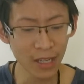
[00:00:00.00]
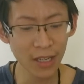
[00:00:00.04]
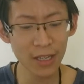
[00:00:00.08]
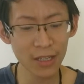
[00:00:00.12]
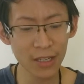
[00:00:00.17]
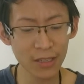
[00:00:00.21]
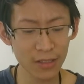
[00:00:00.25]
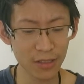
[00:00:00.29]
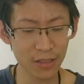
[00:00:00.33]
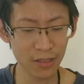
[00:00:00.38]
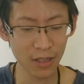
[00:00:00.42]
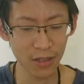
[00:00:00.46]

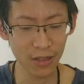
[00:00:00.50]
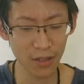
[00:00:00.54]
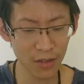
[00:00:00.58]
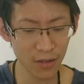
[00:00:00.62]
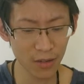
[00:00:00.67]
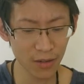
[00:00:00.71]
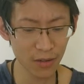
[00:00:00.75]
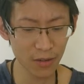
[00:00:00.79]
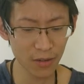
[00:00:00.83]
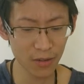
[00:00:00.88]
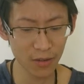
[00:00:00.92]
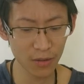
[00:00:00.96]

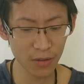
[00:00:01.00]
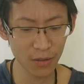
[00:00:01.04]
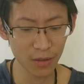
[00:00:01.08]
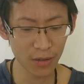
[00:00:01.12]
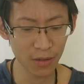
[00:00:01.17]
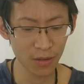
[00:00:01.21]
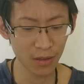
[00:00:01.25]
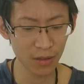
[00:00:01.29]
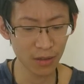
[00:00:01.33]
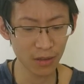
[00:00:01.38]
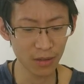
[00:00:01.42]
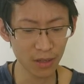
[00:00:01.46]
So
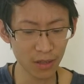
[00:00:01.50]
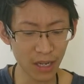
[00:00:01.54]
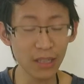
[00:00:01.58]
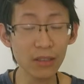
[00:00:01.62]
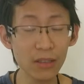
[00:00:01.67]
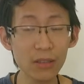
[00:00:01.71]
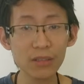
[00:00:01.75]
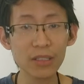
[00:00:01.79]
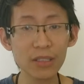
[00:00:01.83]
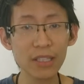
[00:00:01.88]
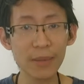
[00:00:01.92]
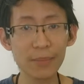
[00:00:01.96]
I
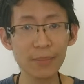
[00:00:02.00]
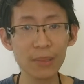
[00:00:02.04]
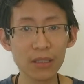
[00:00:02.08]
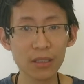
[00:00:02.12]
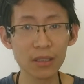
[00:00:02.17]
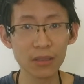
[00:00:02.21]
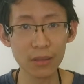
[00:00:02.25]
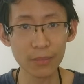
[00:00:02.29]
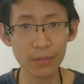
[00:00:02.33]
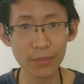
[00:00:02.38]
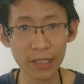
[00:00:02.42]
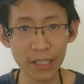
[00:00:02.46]
looked it up a
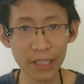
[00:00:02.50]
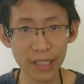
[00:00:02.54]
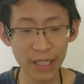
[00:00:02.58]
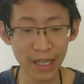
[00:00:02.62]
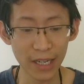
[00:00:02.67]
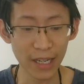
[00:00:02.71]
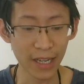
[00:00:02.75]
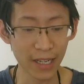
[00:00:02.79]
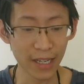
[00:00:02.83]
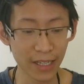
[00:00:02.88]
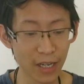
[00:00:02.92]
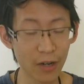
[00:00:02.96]
little bit,
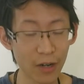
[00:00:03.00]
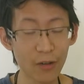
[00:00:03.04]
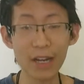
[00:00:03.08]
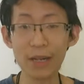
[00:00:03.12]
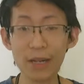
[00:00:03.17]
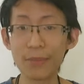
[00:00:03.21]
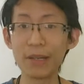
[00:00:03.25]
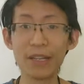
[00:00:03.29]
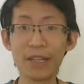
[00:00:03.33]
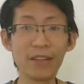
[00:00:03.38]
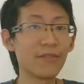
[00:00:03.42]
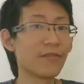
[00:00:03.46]
and
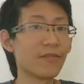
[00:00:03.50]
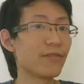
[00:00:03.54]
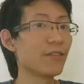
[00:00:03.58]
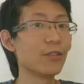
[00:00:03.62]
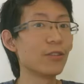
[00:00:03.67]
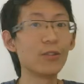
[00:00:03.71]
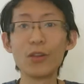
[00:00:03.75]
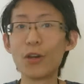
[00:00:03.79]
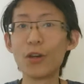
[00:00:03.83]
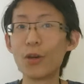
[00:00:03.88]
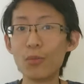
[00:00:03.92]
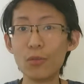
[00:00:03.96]
correct me if
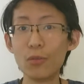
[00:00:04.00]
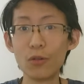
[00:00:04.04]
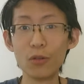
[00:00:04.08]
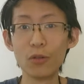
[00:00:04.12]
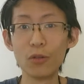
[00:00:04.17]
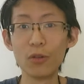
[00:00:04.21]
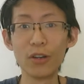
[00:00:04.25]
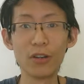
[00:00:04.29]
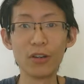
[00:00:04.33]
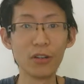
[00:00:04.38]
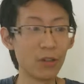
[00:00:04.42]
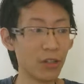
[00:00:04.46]
you know
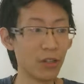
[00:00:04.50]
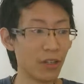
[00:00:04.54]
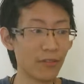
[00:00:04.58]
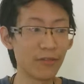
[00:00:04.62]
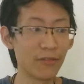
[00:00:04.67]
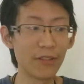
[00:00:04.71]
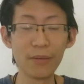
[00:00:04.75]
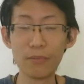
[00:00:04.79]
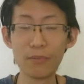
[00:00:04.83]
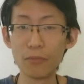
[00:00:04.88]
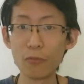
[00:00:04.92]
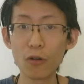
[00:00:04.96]
more or
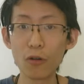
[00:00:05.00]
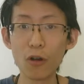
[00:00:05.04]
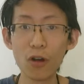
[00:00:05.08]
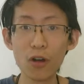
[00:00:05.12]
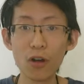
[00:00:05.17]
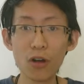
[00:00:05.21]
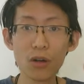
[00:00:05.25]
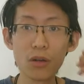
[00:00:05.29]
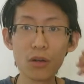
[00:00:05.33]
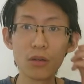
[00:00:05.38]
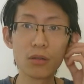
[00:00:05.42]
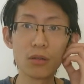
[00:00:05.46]
if I'm
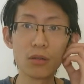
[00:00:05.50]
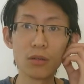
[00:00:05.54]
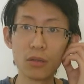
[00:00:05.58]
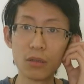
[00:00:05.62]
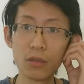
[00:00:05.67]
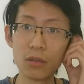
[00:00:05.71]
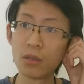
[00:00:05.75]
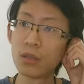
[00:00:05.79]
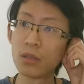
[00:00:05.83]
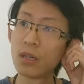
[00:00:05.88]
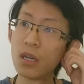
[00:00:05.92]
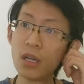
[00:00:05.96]
wrong,
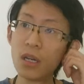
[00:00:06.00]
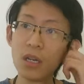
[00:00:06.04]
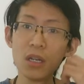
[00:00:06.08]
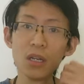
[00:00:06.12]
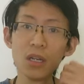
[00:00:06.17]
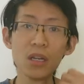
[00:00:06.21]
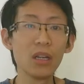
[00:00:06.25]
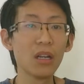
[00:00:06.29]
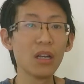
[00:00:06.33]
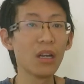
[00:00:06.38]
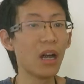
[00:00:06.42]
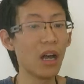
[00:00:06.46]
or
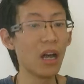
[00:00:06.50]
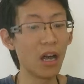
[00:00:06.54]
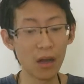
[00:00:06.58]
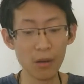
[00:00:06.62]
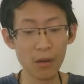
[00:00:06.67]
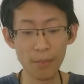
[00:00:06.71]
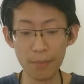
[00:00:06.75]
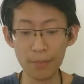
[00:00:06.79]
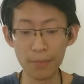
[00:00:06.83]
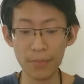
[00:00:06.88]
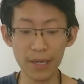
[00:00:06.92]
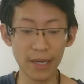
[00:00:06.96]

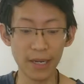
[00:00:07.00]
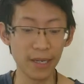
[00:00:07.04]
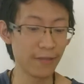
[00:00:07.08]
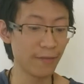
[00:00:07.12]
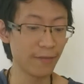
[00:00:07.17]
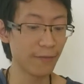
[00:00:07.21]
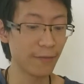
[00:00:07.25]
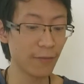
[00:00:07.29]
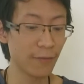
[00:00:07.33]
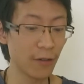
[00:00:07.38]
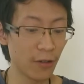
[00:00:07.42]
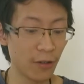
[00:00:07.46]
but
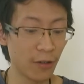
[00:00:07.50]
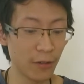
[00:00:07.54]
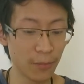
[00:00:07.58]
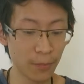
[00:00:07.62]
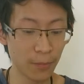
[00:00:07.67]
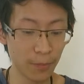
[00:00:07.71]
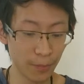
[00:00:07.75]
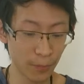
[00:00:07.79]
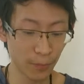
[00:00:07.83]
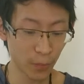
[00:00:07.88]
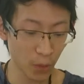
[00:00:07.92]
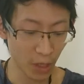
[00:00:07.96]

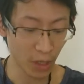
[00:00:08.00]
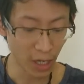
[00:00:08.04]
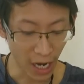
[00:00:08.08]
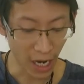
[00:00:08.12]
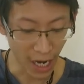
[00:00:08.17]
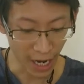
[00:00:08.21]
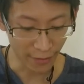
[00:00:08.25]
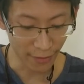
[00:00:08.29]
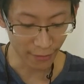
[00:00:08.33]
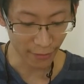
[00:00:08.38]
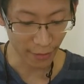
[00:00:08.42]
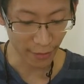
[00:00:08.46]
from what
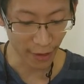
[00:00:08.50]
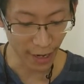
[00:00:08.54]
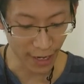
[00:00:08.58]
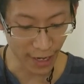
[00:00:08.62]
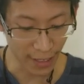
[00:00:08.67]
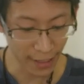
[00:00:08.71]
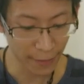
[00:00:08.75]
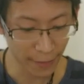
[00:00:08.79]
I've read,